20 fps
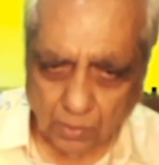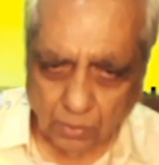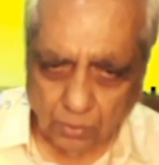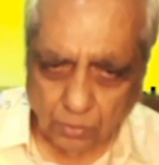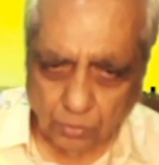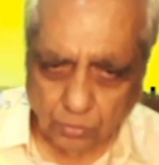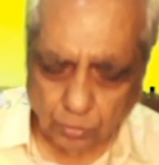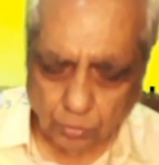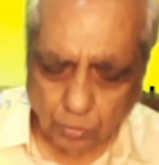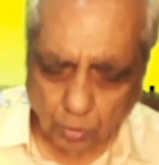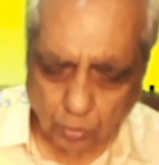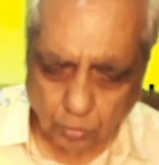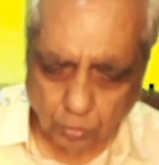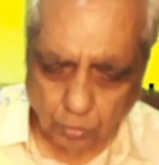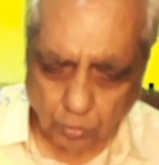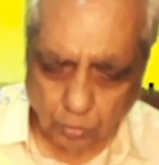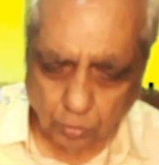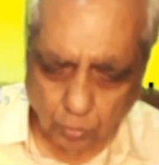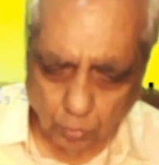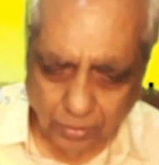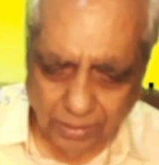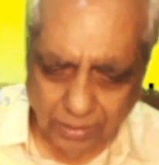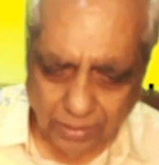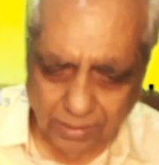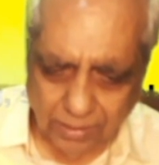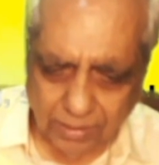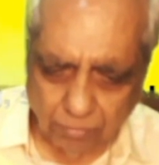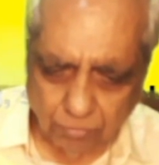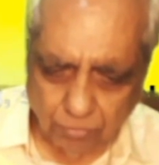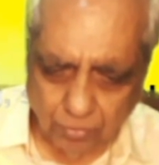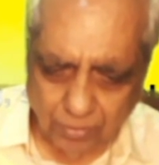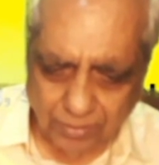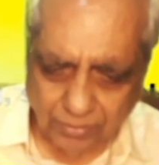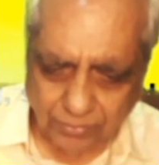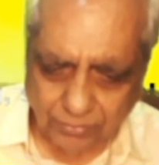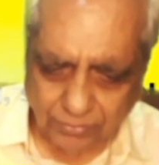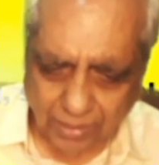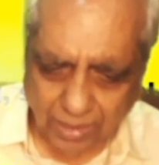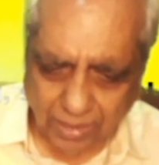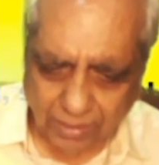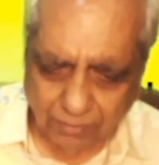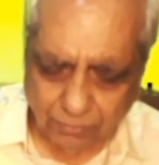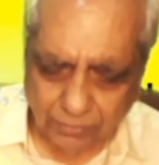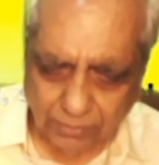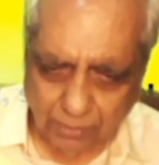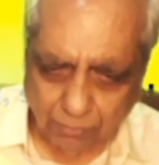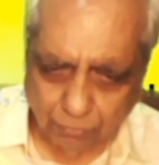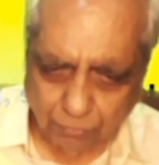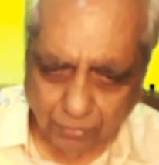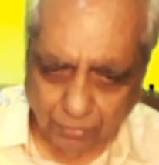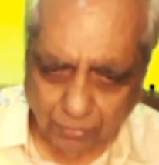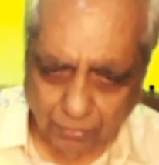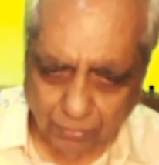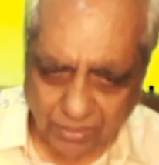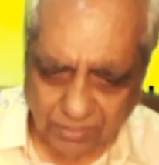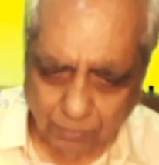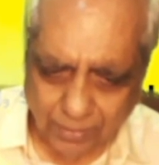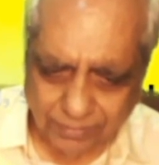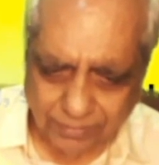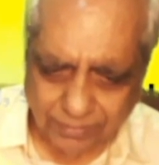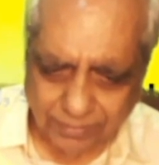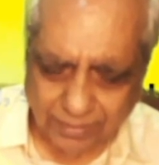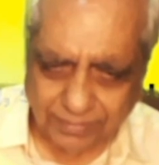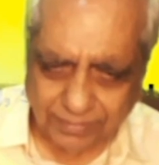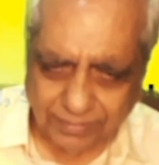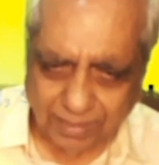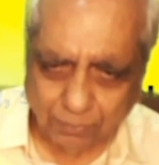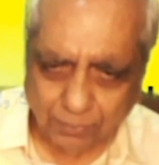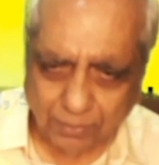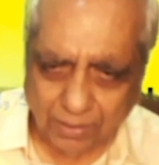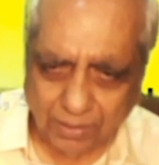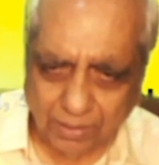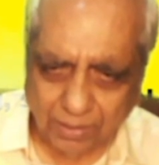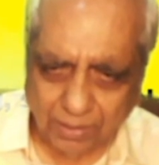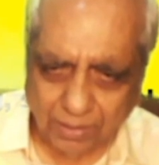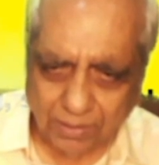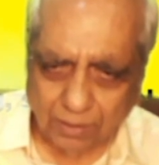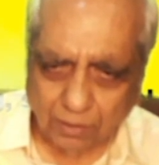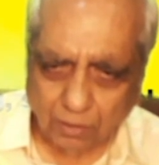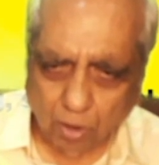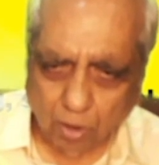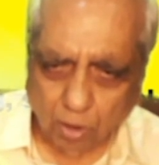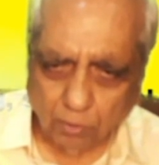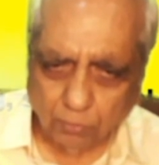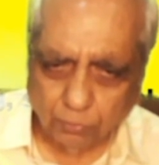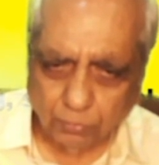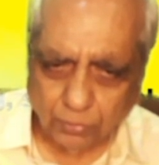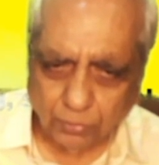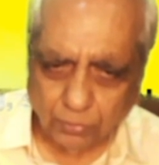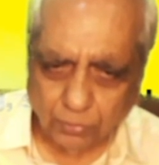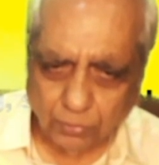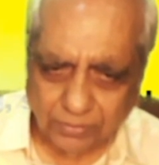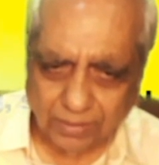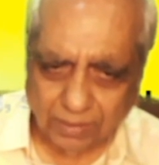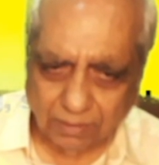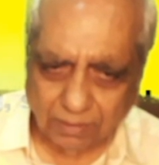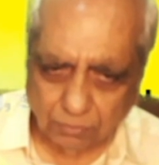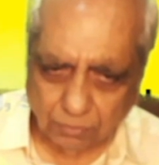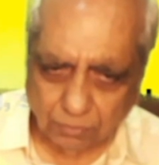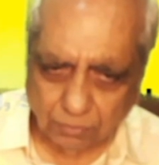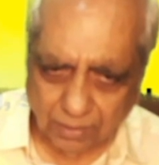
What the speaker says: So today we will start with the first basic chapter called physical world.